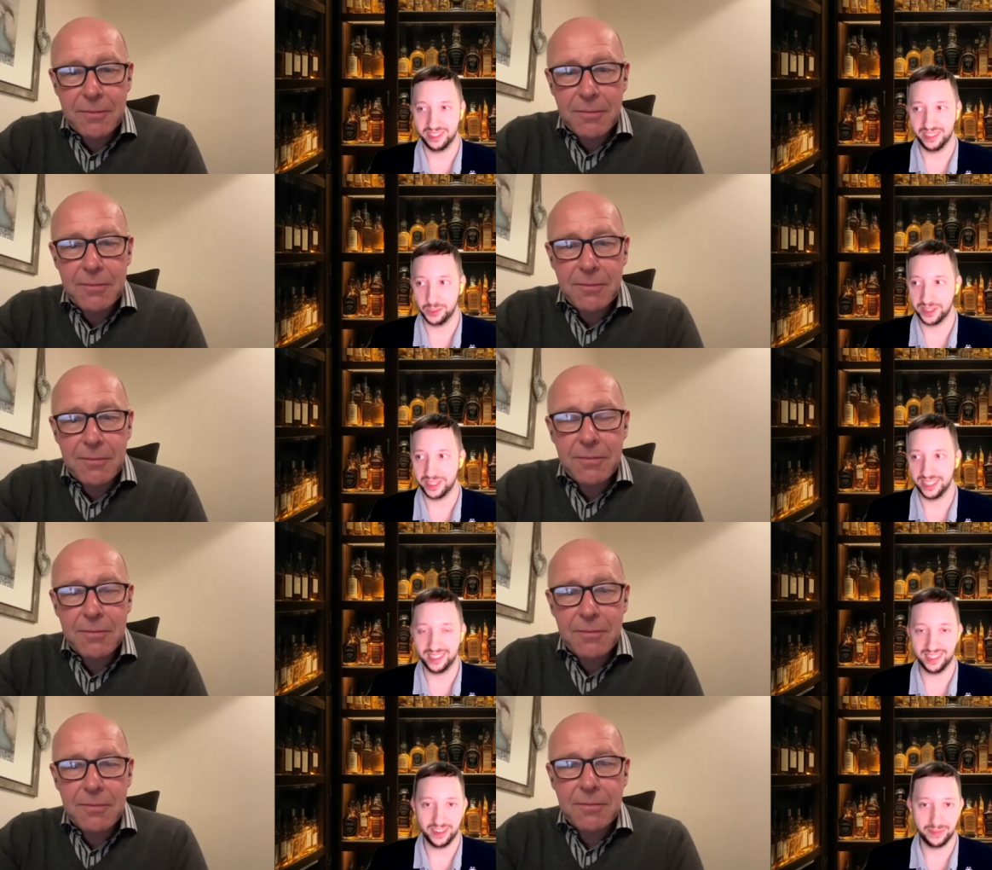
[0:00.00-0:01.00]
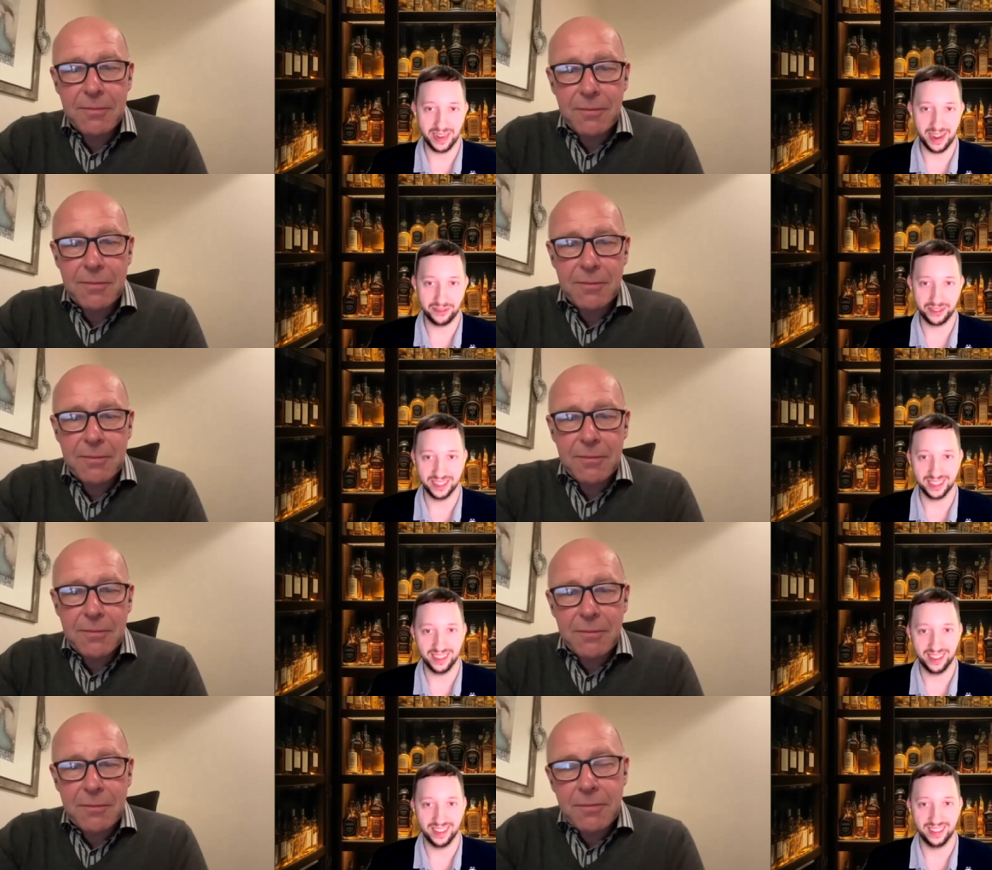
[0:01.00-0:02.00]
Speaker 1: uh, experience that I've been having,
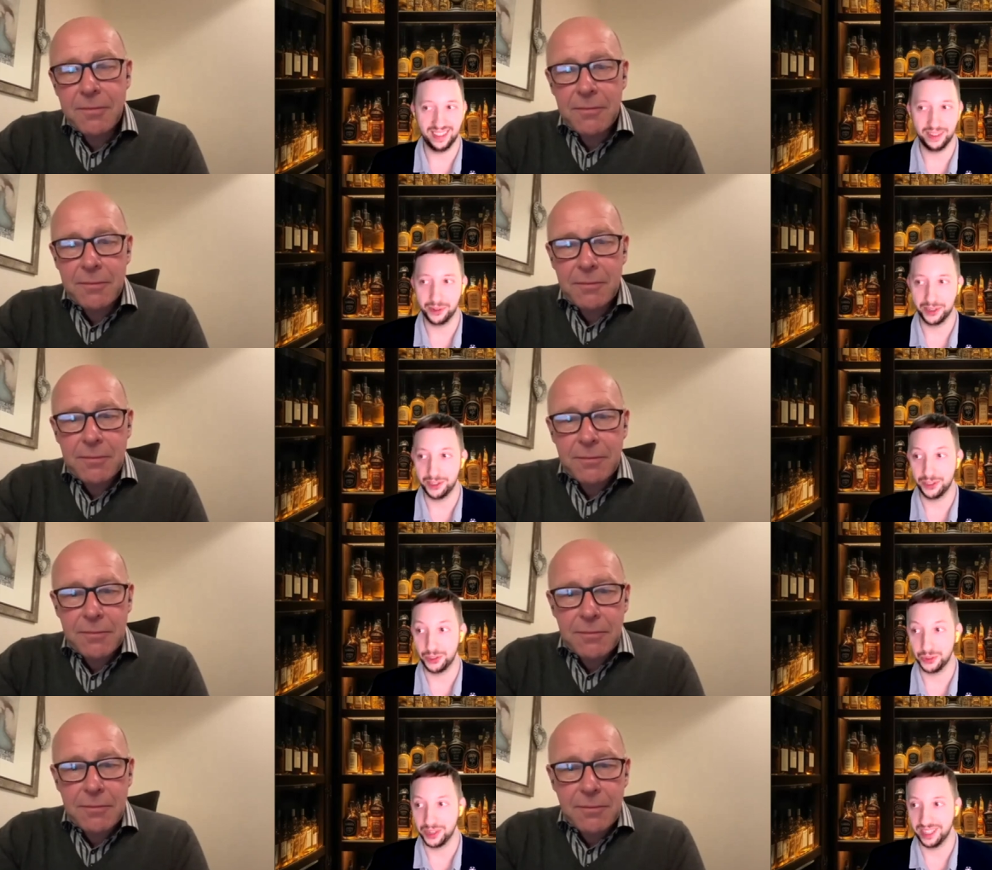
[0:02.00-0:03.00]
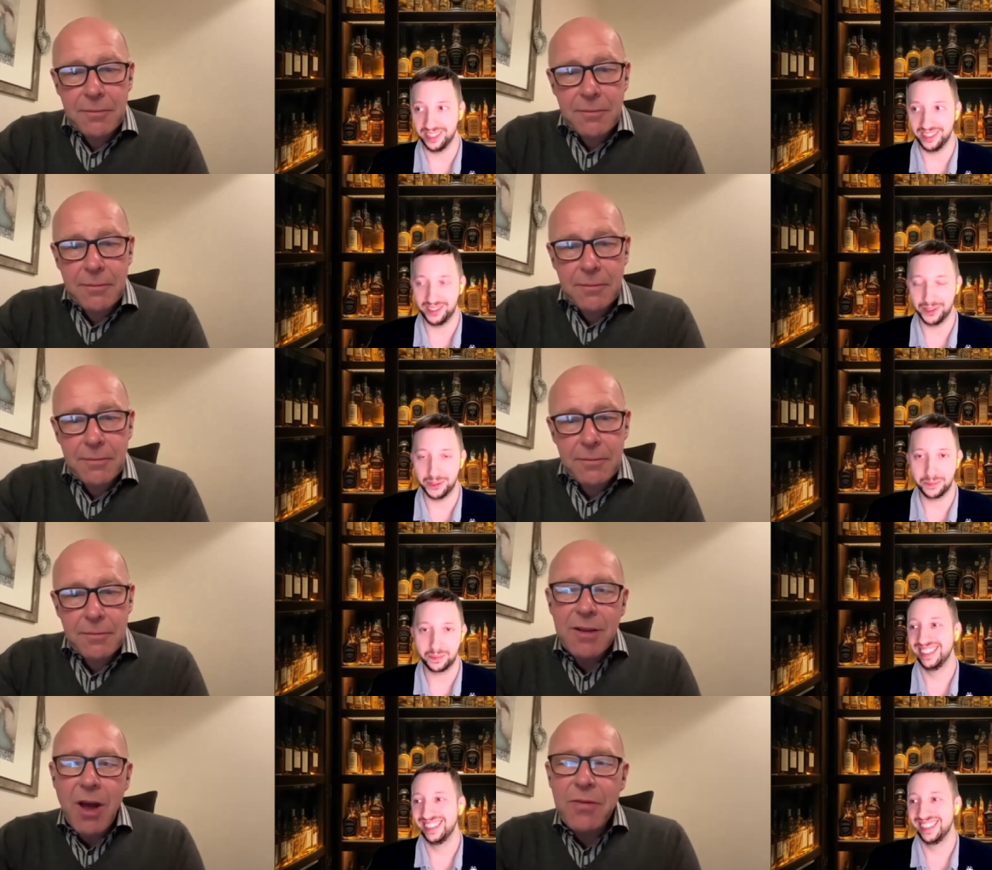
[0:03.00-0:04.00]
and they wanted to join, and so
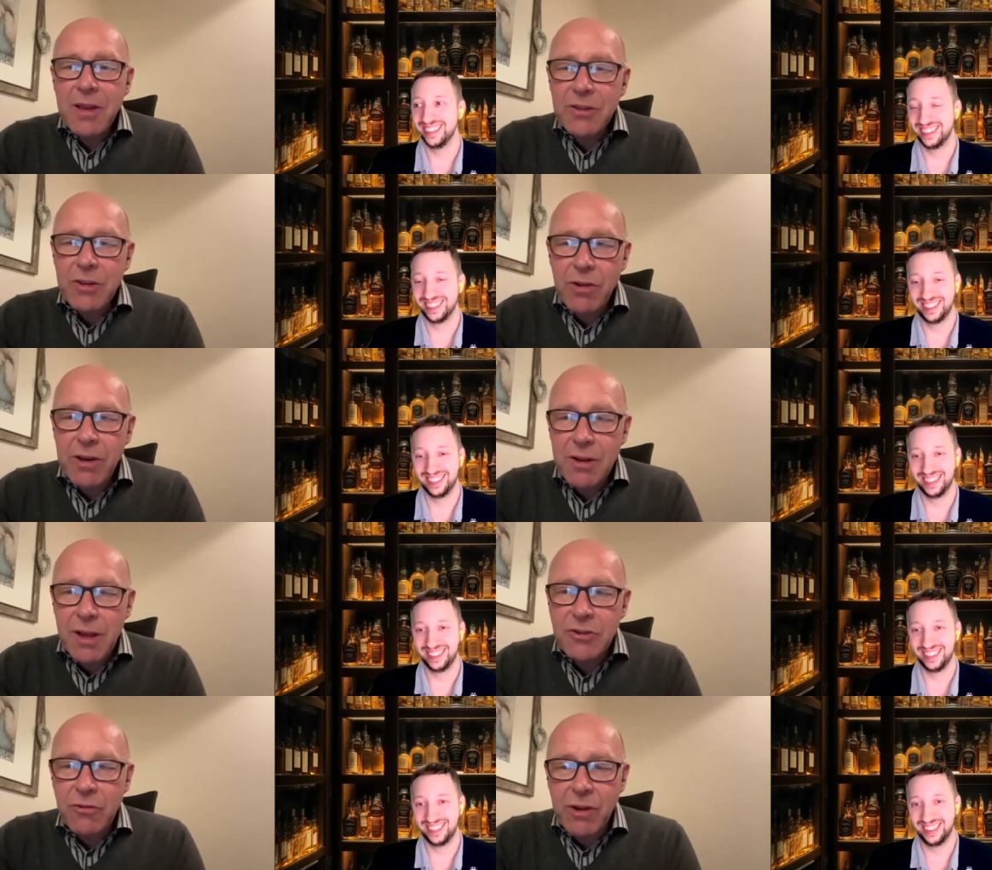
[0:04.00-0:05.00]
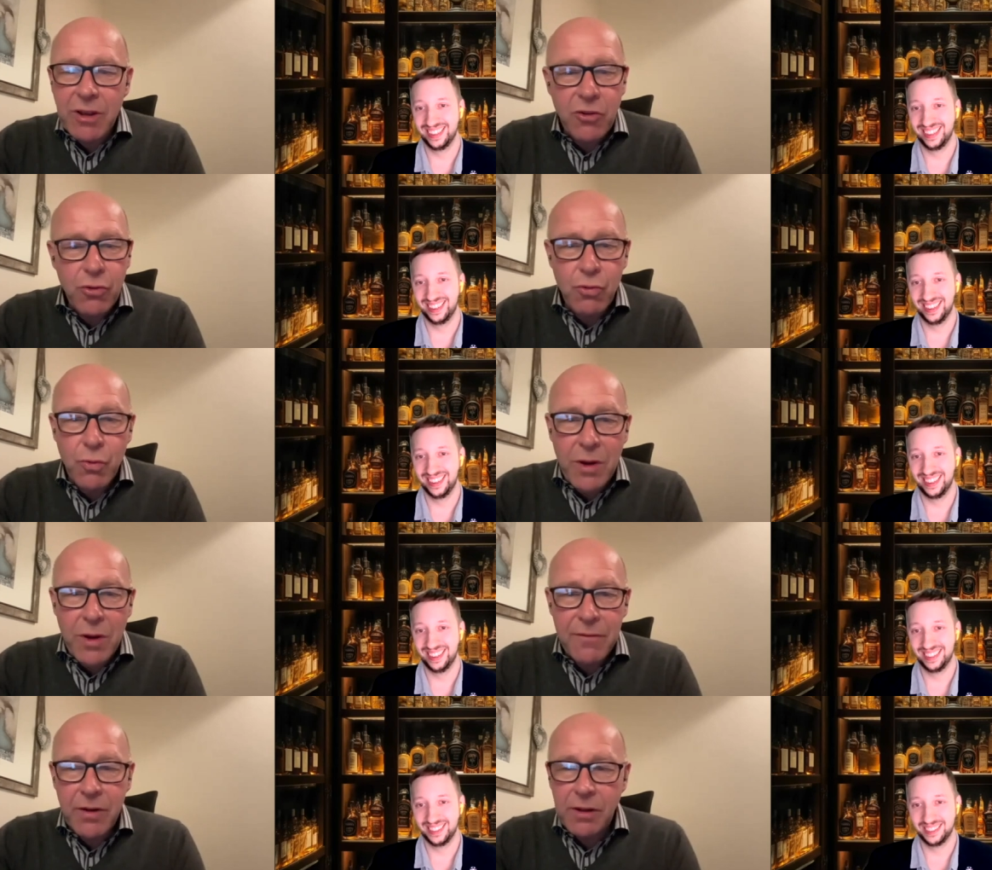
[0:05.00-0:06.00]
Speaker 2: yeah, I think it's a really it's a really cool way,
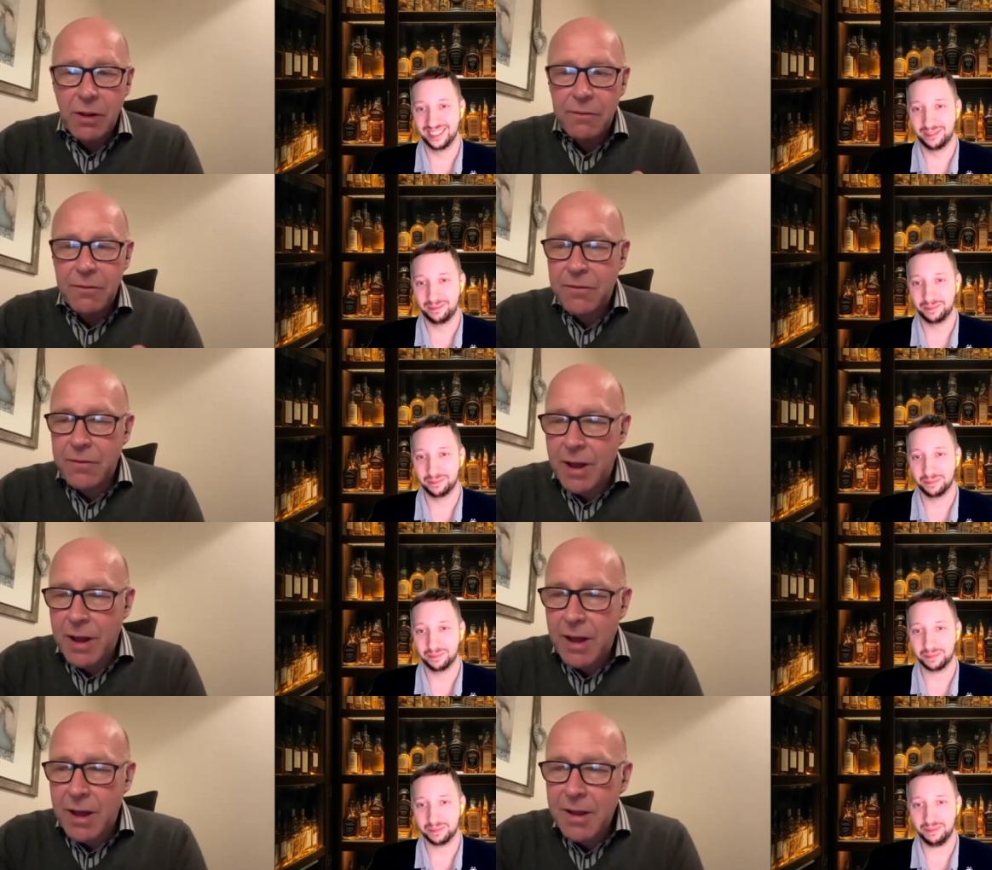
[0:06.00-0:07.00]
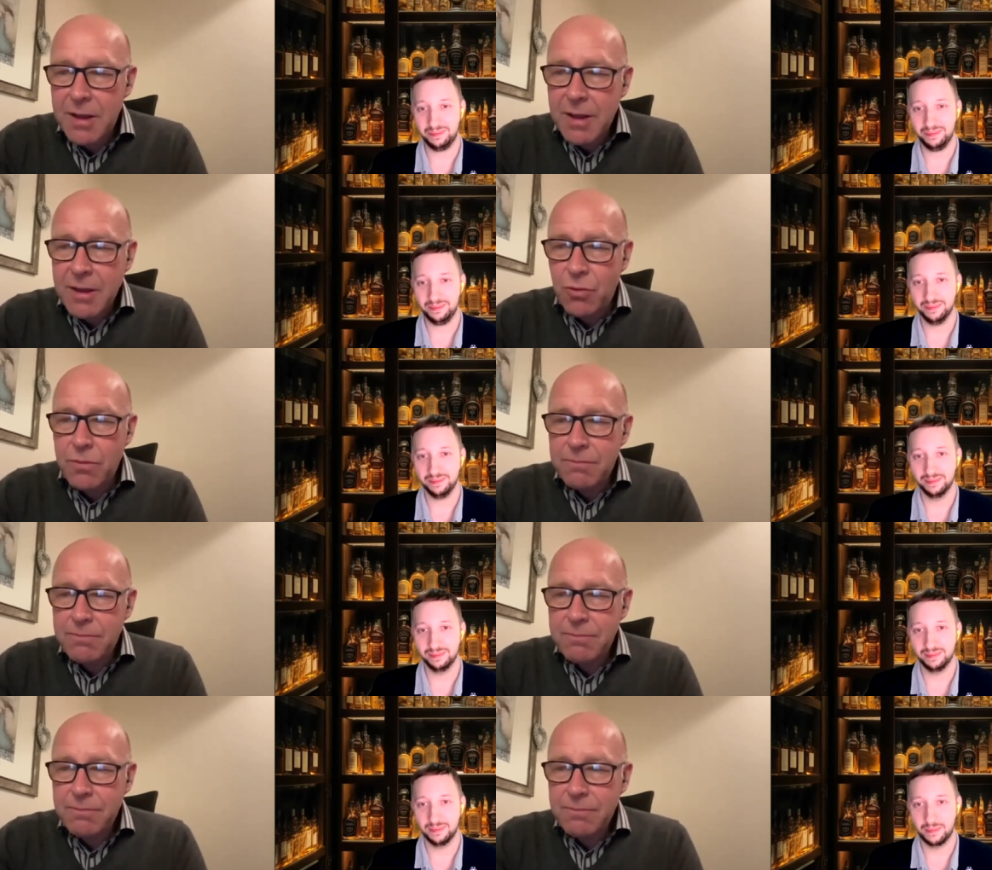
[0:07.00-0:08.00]
Phil, of uh, you know
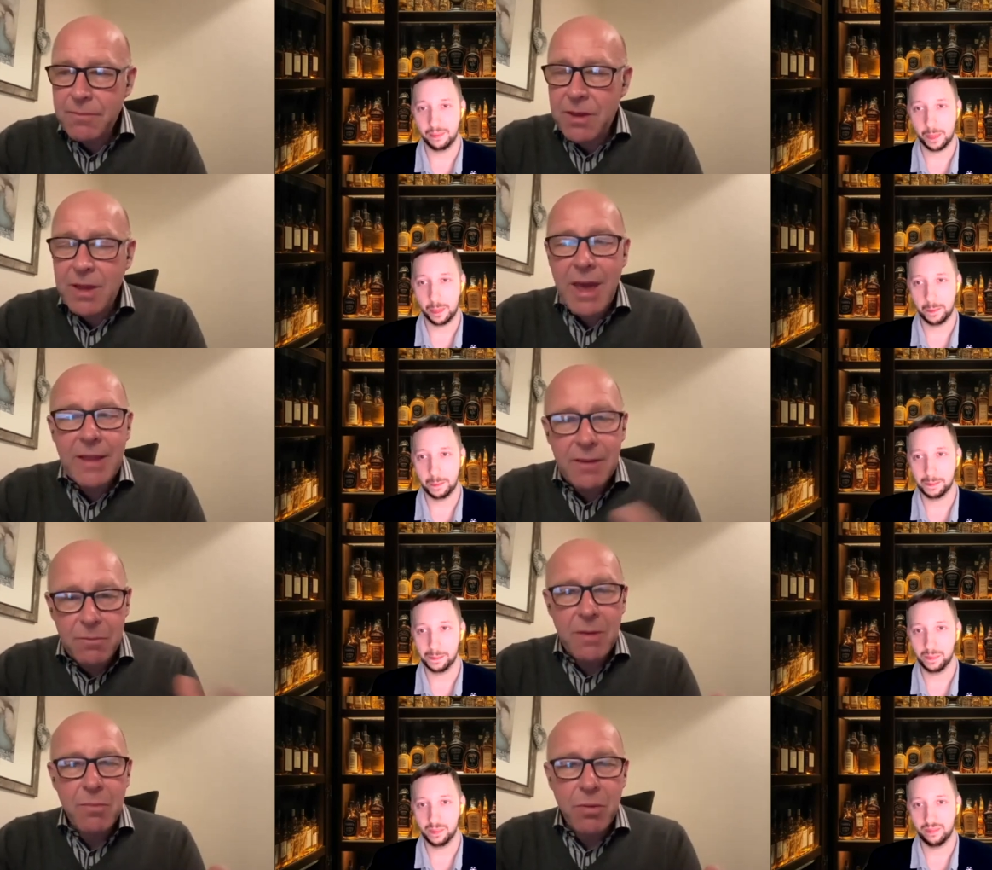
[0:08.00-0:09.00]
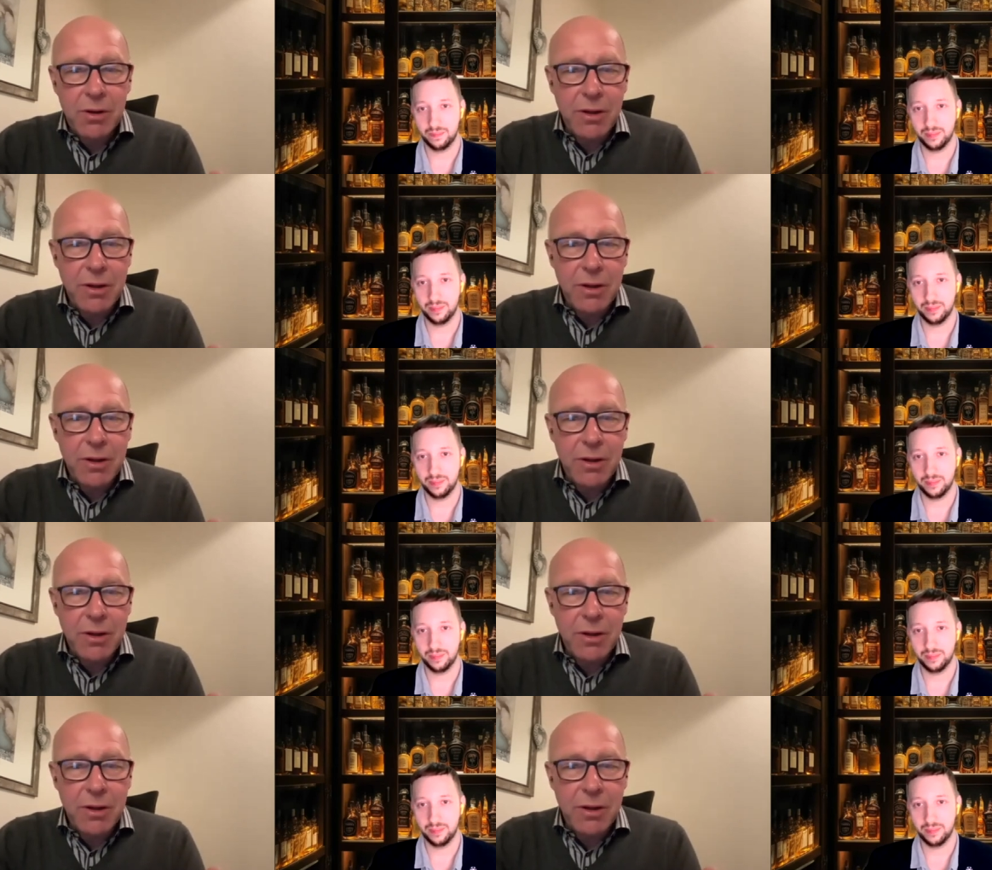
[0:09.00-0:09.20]
getting people